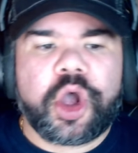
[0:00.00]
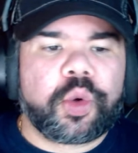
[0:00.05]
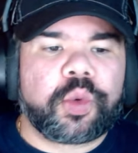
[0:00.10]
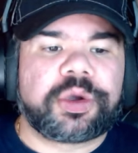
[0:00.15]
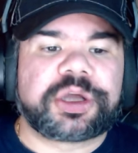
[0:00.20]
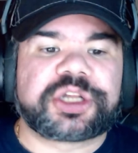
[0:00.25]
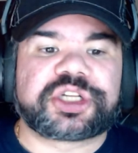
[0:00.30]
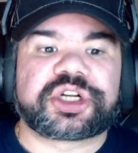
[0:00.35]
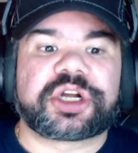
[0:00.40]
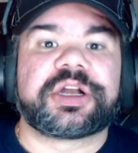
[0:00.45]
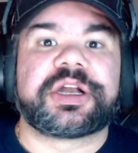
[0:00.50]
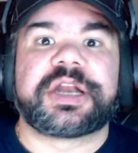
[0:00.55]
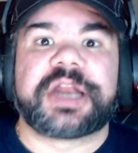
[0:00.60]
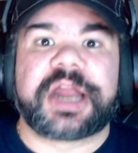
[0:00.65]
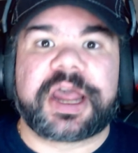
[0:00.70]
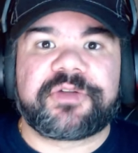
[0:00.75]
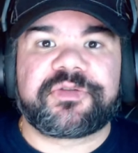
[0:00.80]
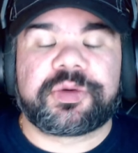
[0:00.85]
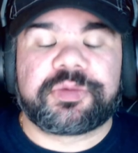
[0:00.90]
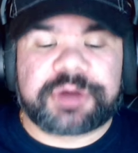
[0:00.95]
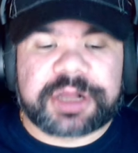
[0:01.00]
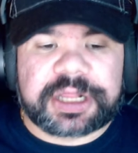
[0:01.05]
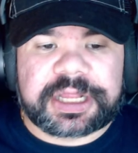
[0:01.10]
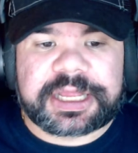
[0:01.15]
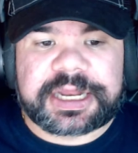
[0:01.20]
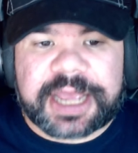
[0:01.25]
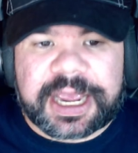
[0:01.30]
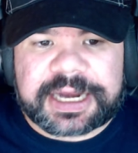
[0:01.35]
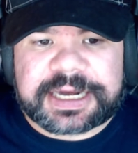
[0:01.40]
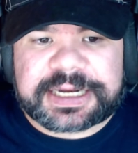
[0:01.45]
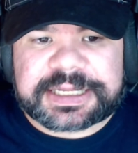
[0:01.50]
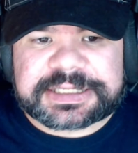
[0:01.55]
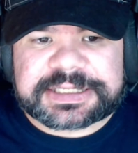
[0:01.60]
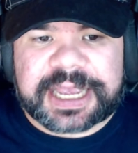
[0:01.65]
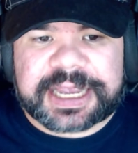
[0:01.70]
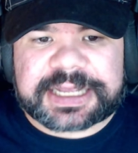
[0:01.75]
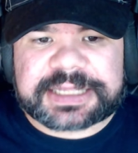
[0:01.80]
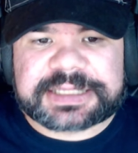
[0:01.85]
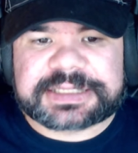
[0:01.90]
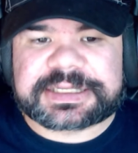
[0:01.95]
which are never really 90
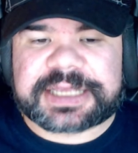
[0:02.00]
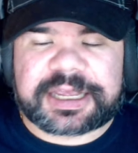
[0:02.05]
seconds.